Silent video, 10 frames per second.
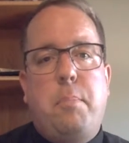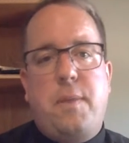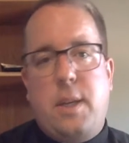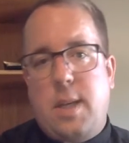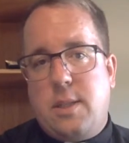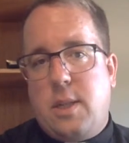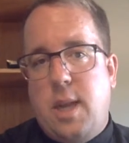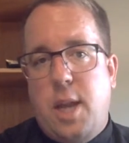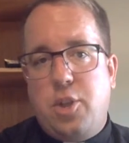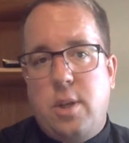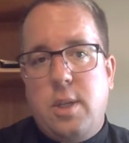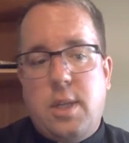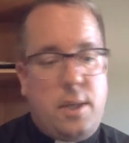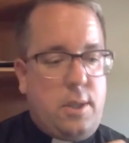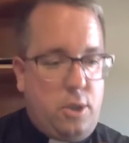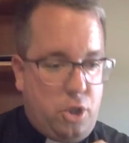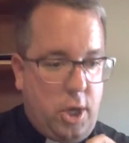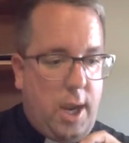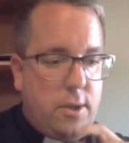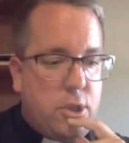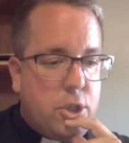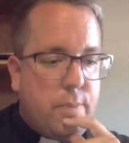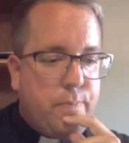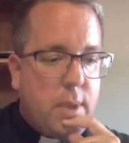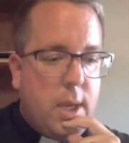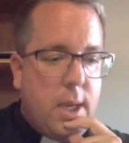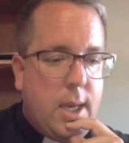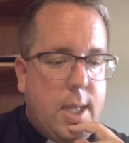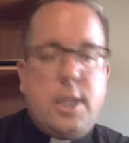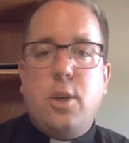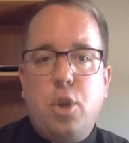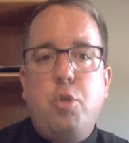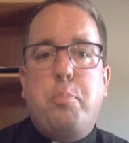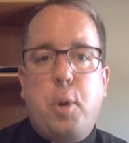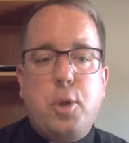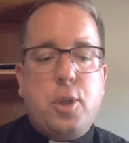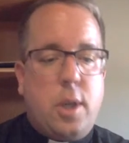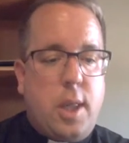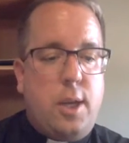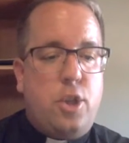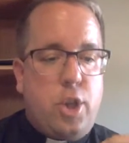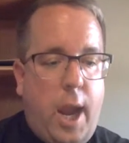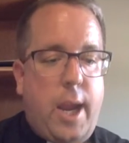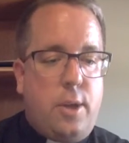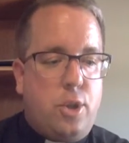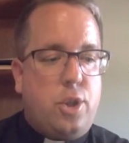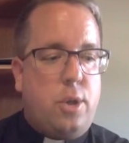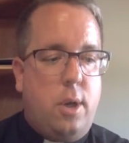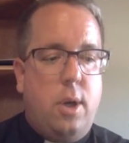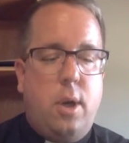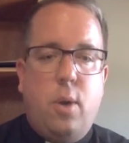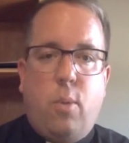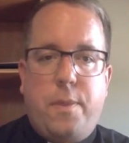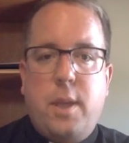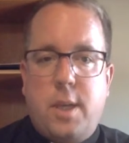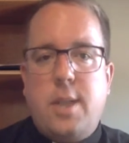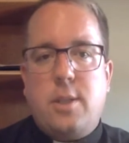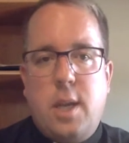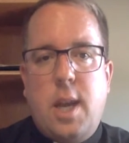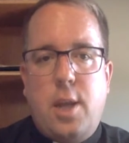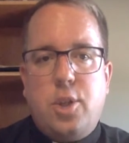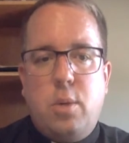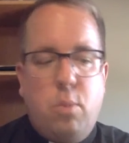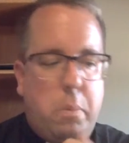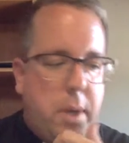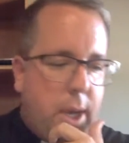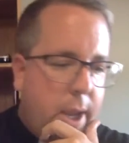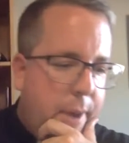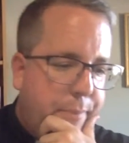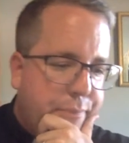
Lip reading: but the destination doesn't change until you personally change what the destination will be.